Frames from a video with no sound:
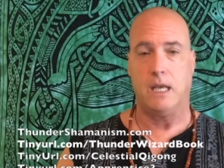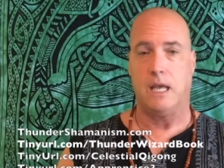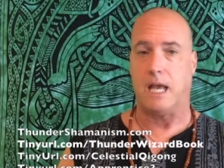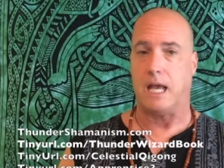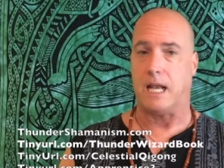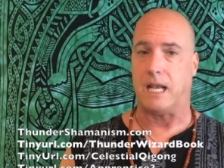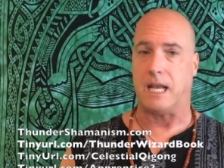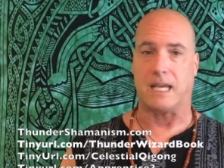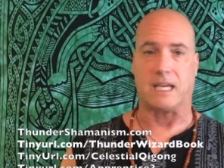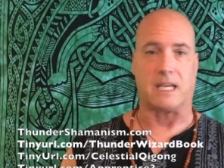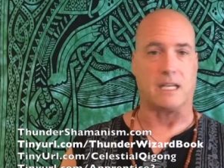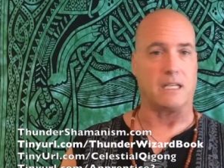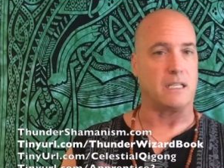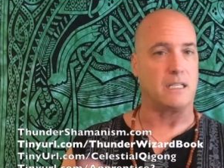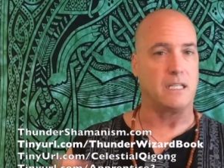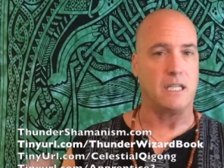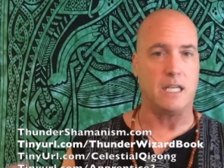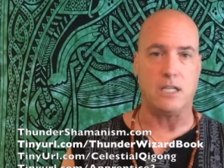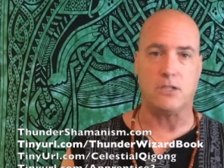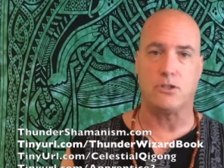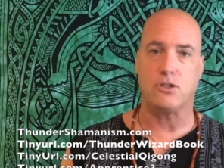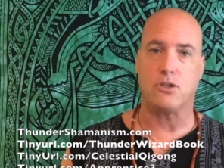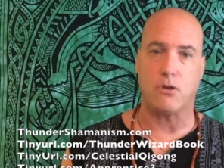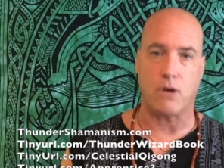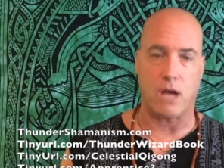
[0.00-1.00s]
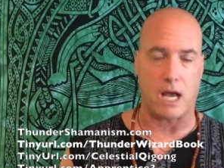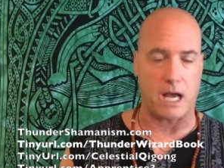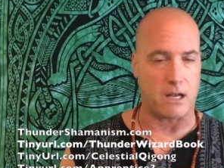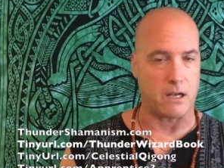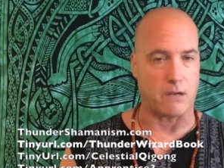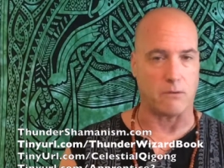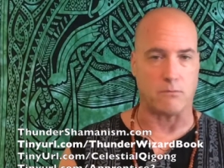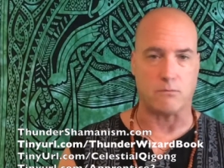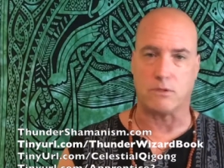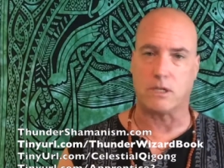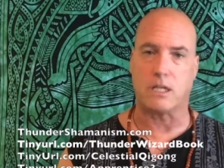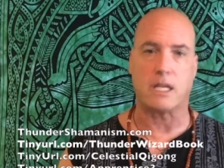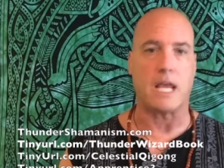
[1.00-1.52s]
and I can teach you how
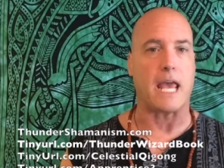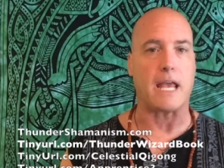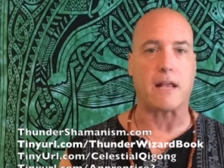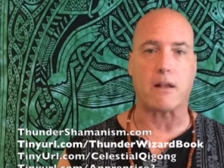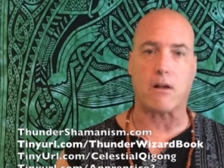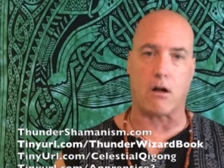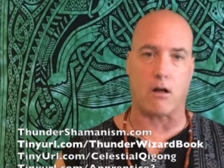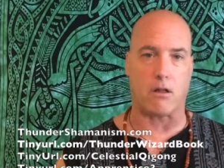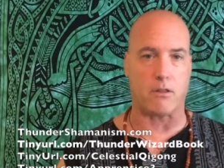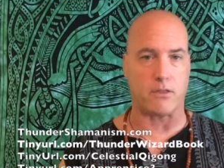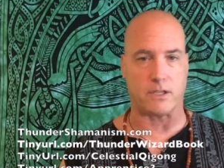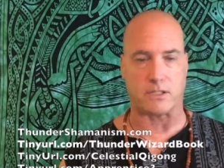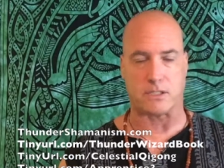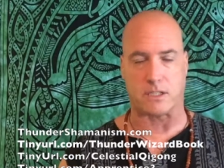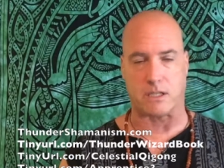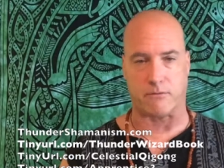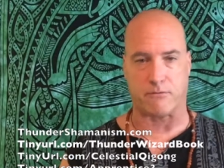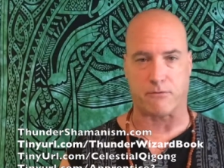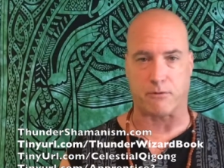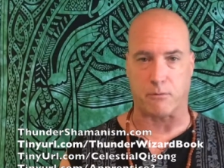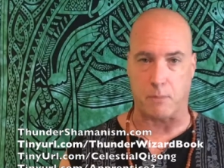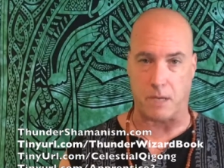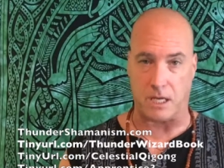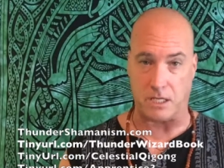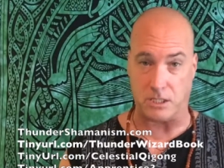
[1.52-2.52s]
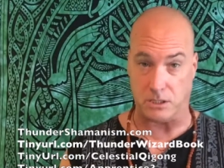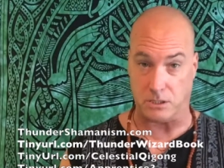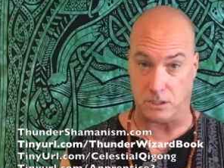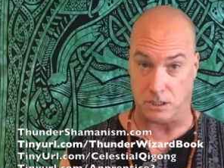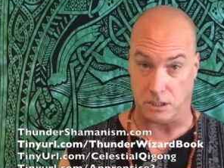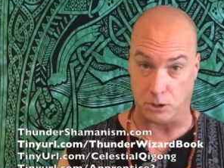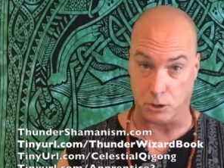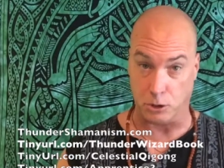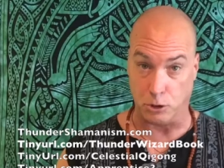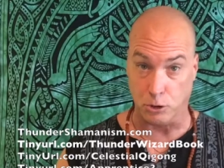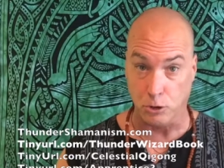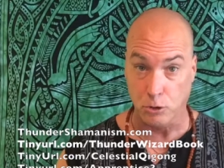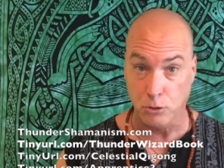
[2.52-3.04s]
to take all this information
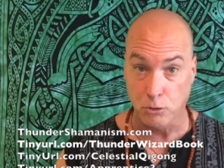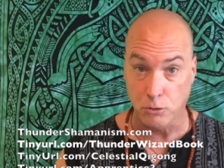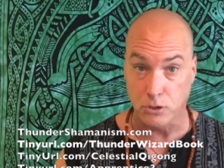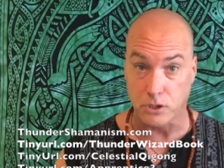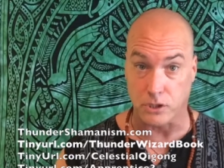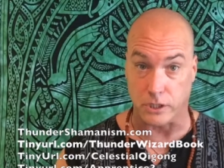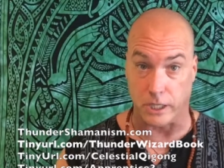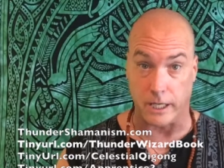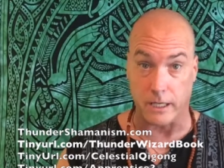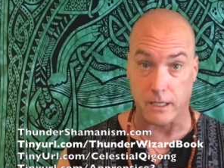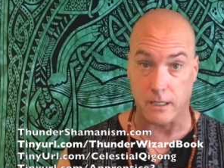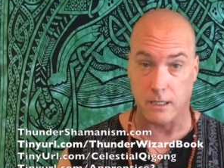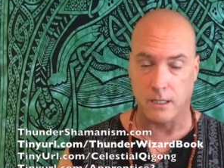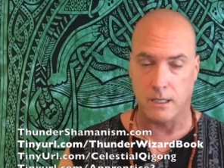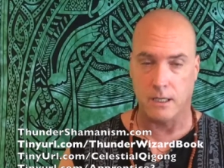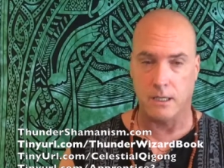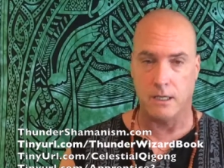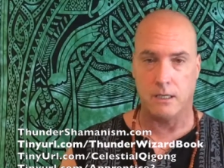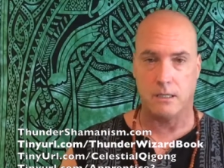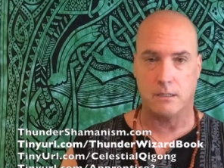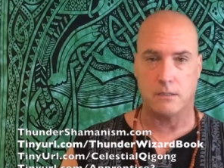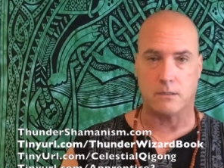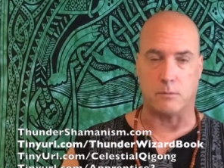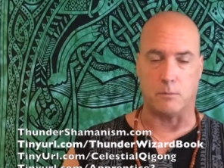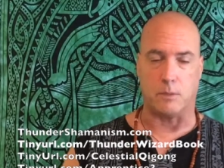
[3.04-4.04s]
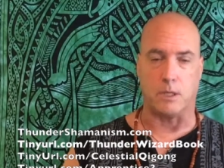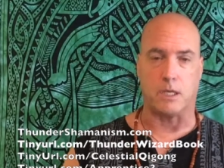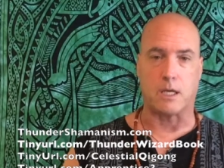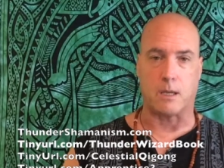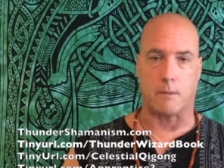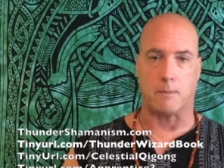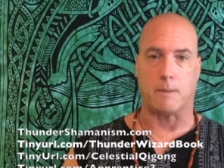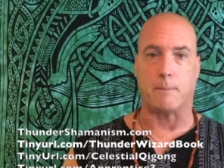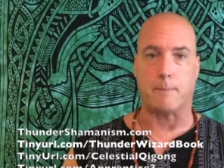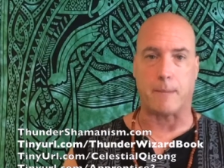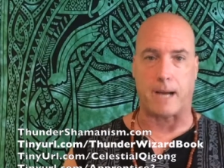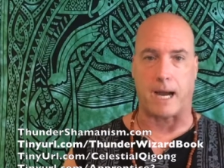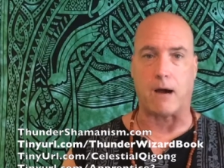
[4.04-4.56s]
and use it to
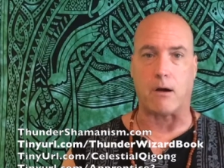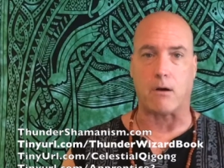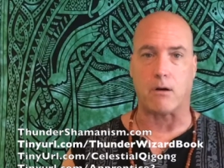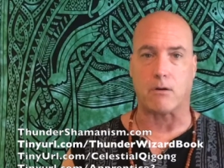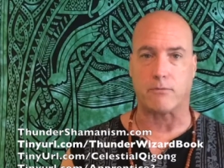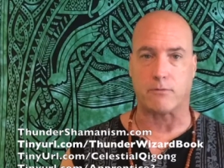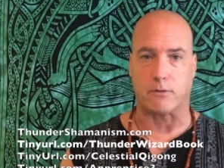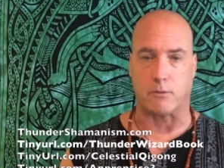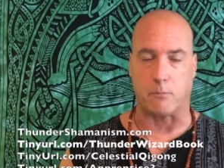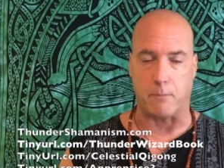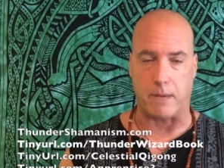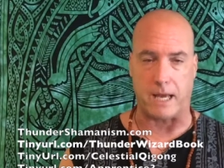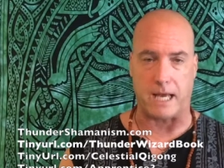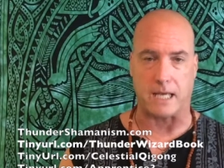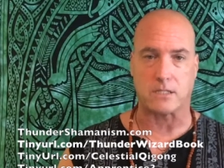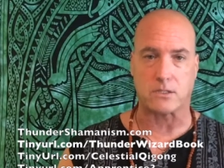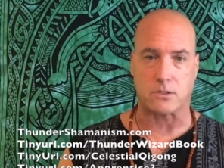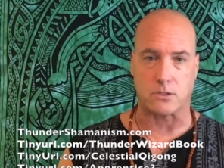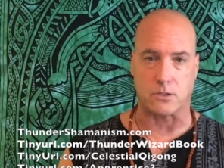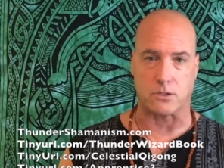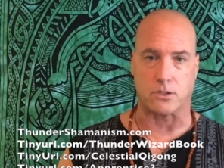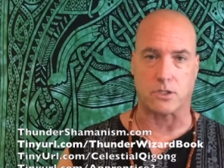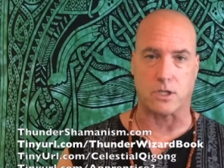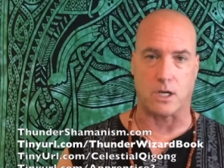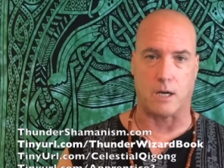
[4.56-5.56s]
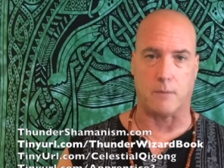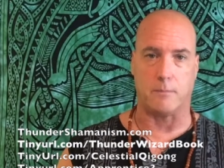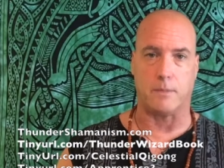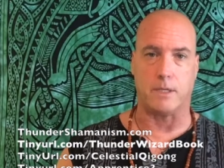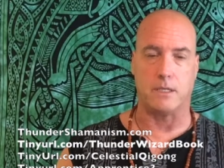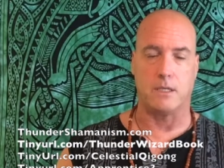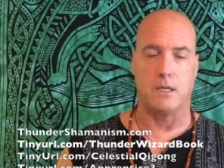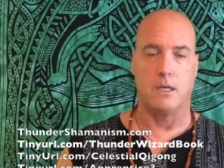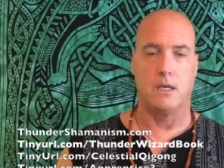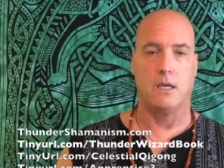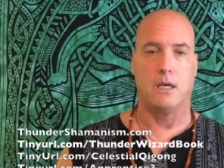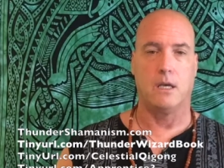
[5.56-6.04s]
become a powerful master shaman,